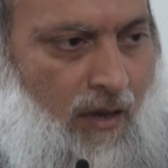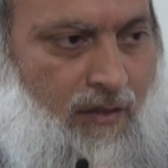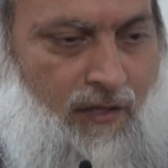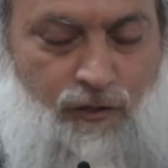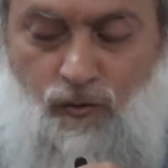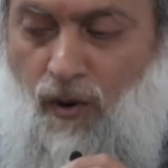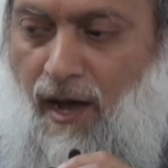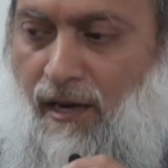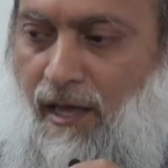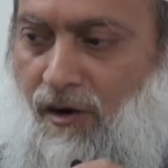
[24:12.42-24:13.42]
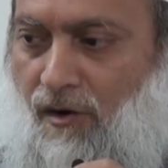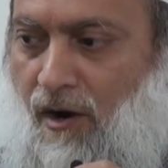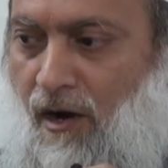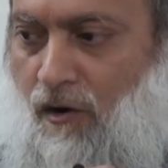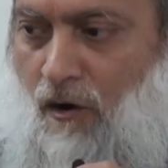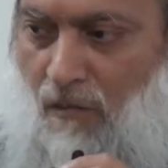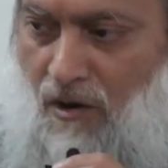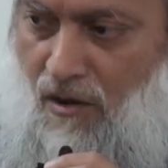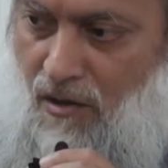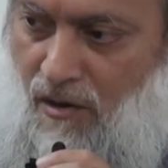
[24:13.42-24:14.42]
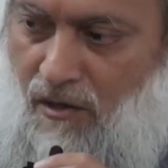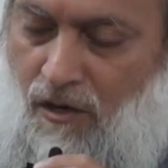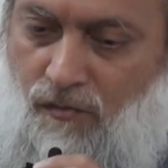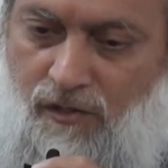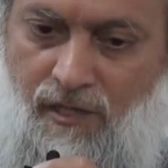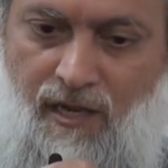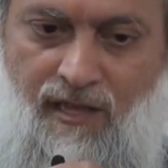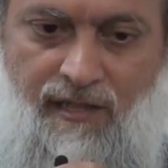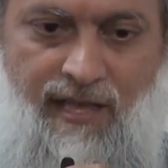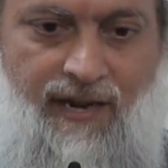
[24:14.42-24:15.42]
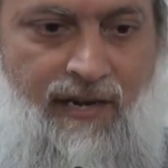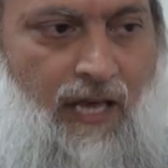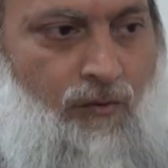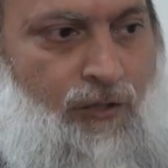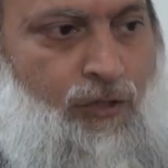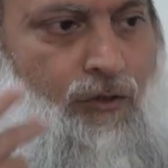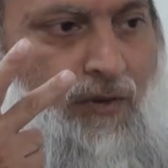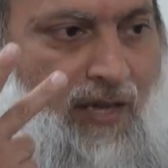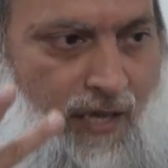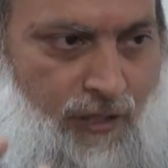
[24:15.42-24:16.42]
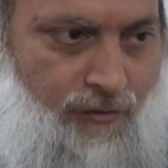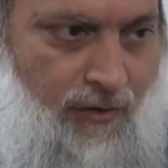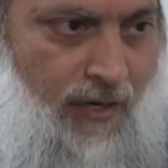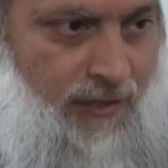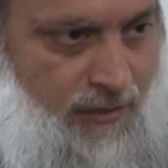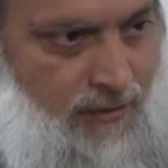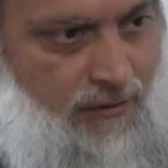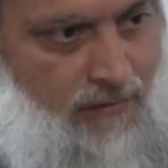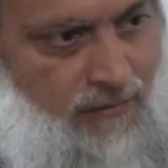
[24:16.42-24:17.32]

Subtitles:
And this is why later on Umar radiallahu anhu would say that that day was 2 Eids for us.